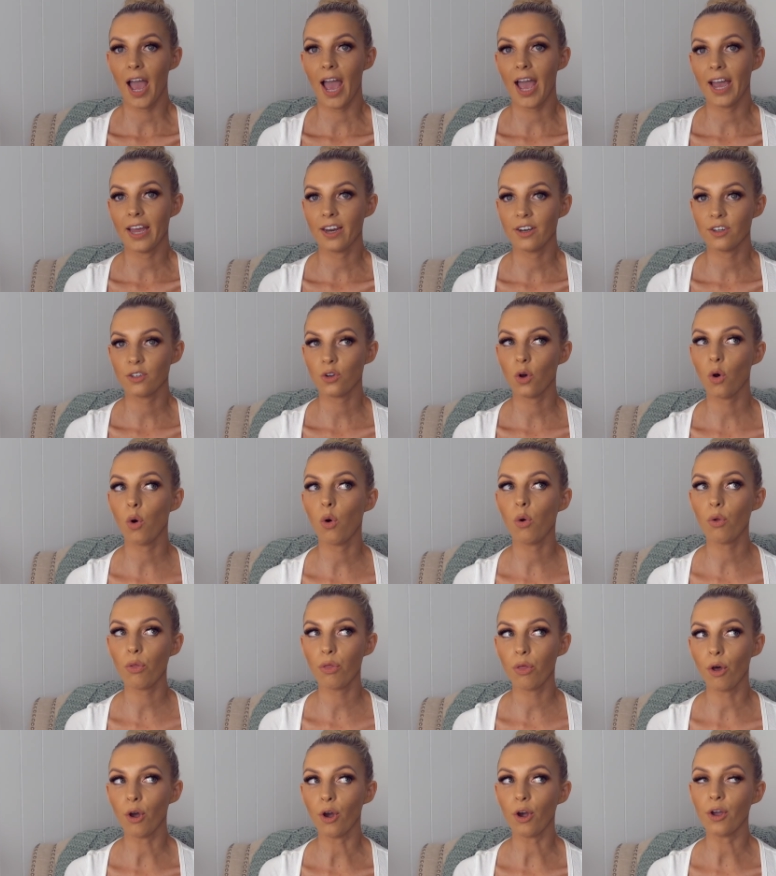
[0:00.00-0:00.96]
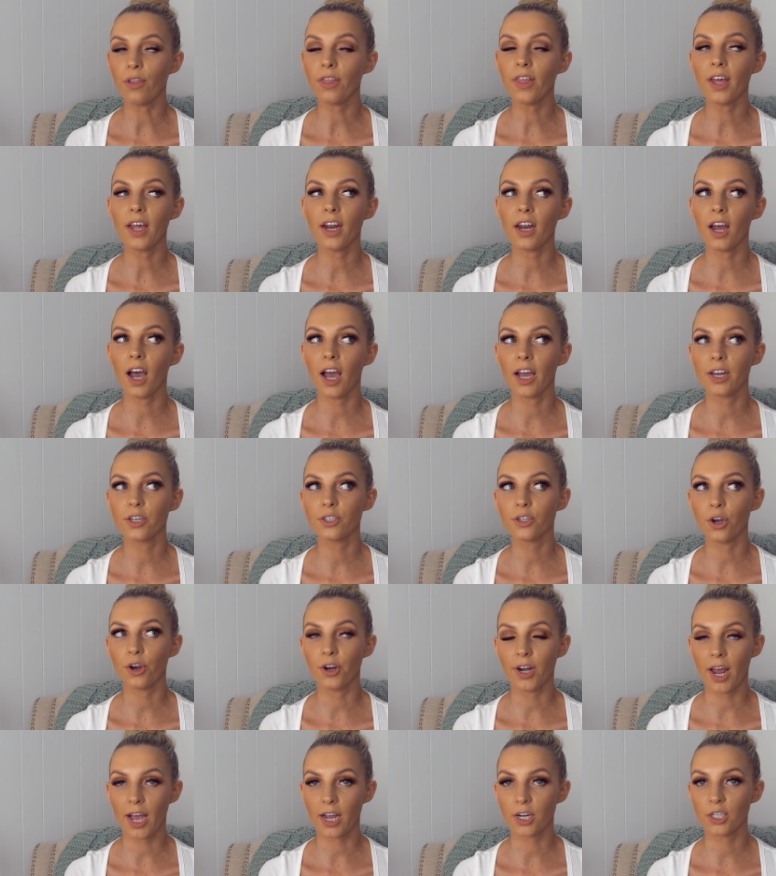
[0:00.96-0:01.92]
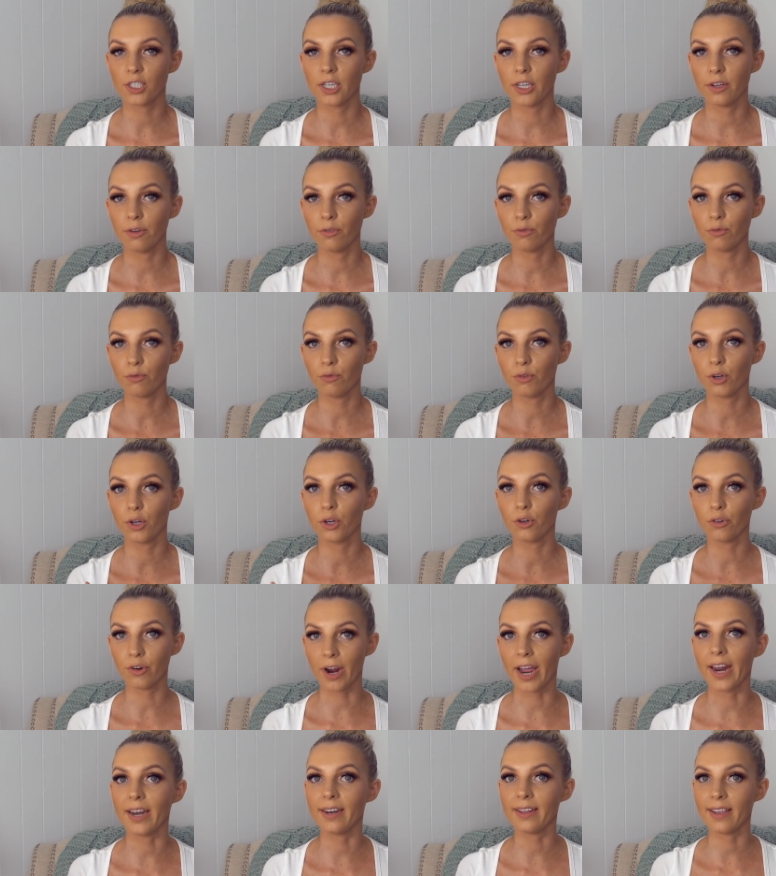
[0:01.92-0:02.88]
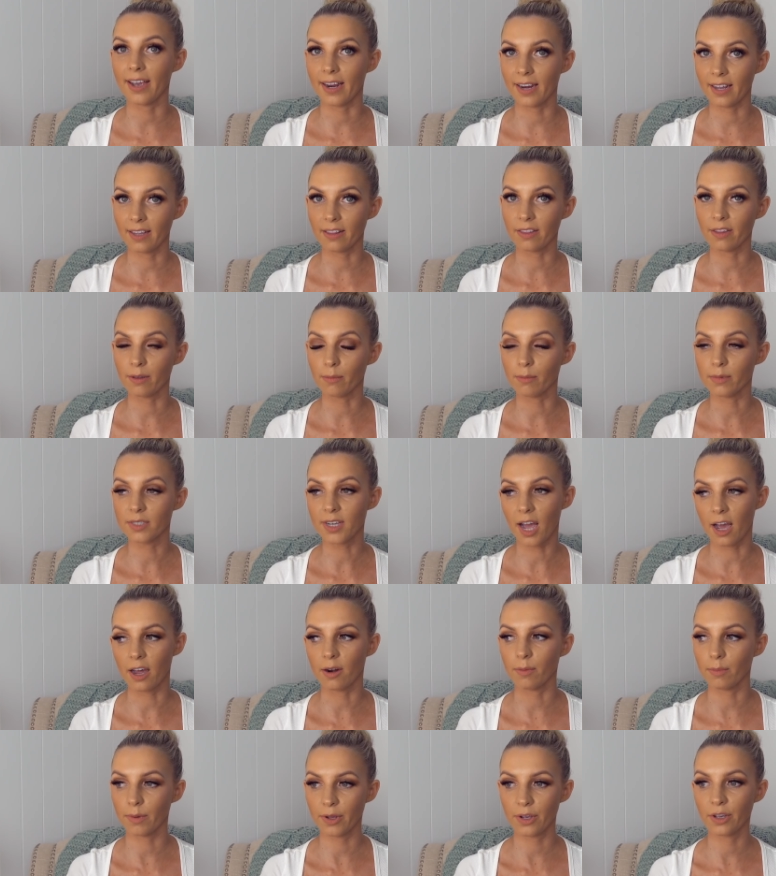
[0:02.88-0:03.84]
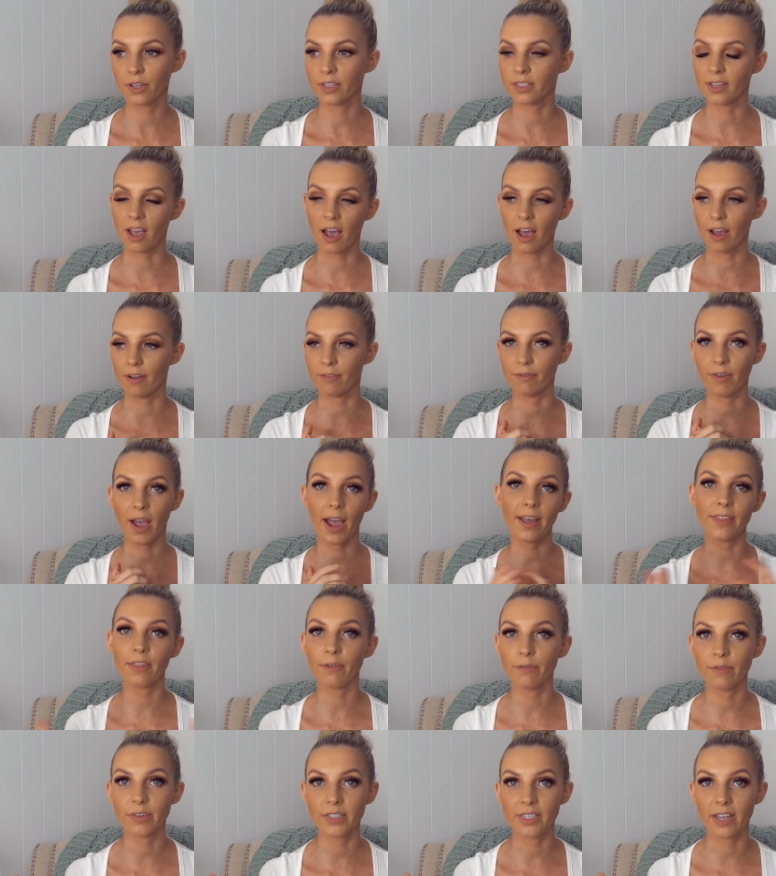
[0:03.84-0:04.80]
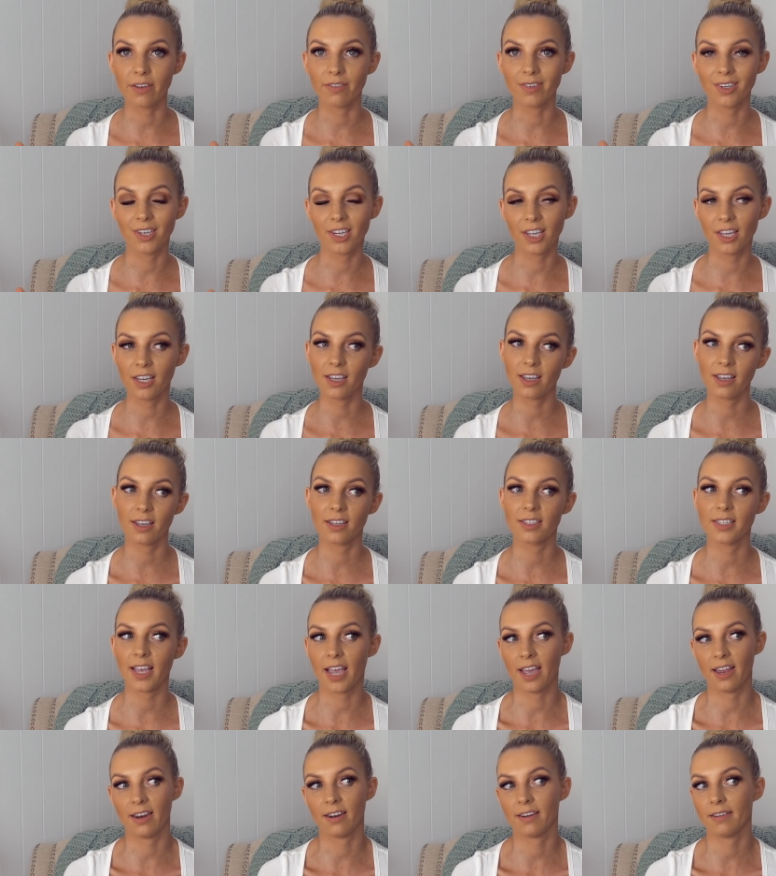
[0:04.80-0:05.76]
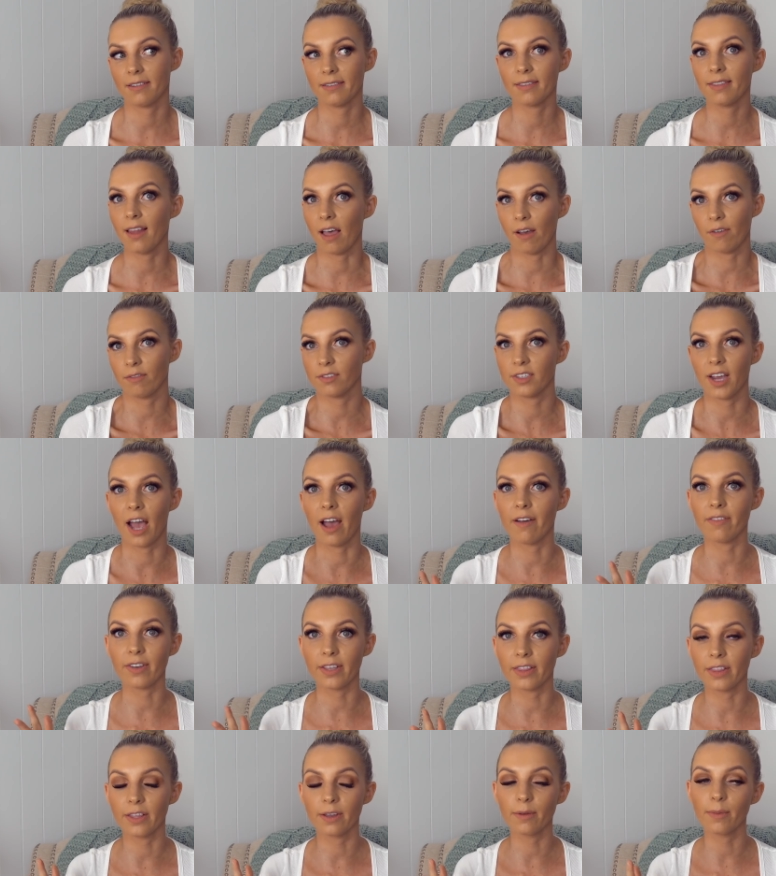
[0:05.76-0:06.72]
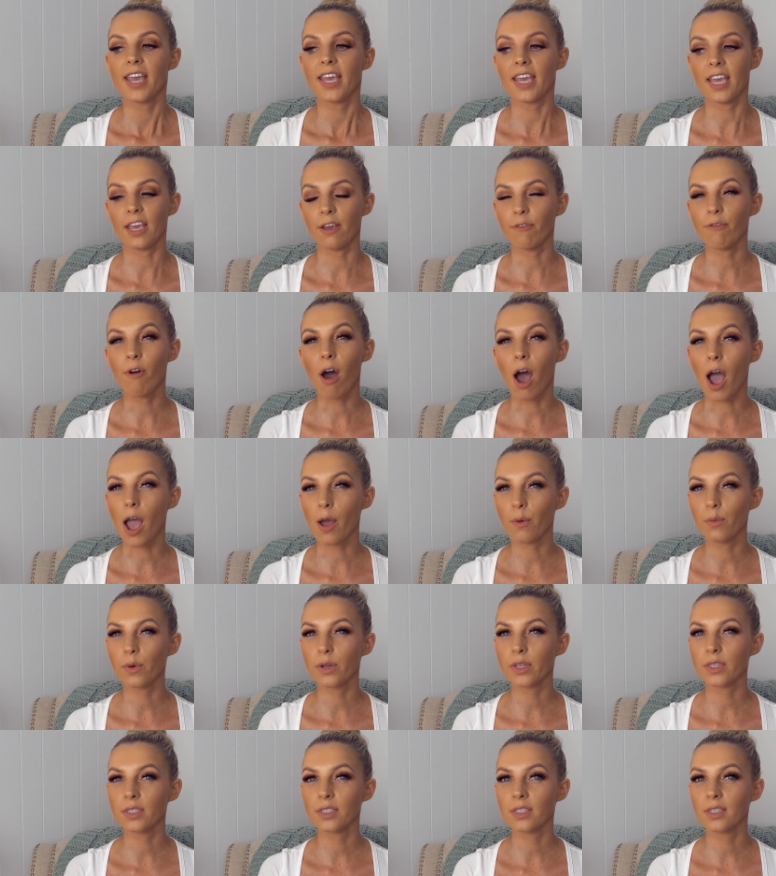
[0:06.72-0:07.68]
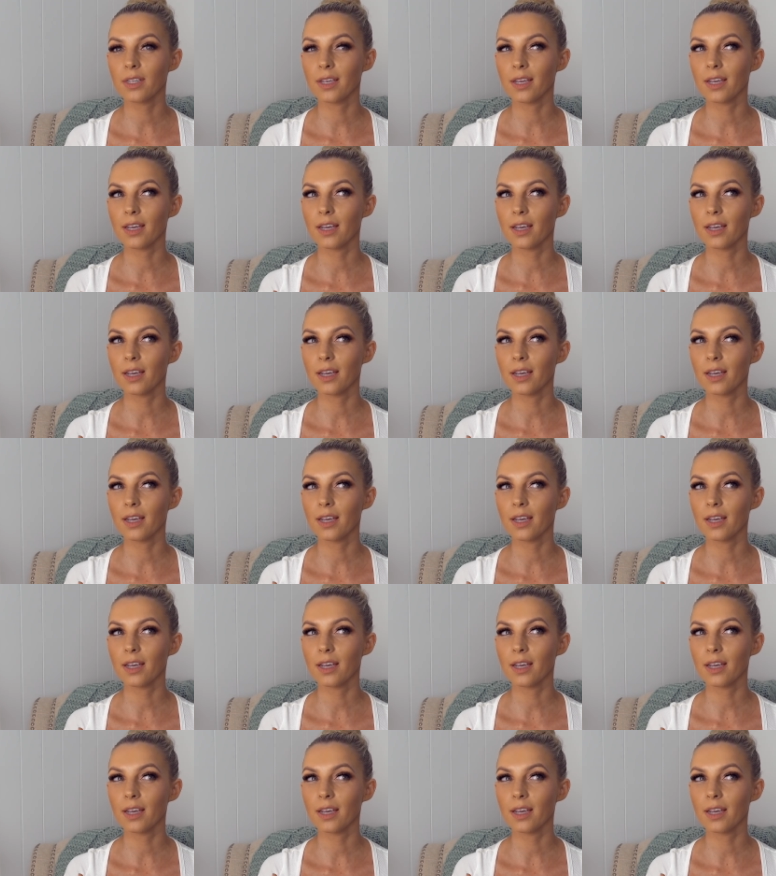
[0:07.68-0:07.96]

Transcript: And although that I don't actually regret getting them done because I've had them for seven years and loved having them, if I was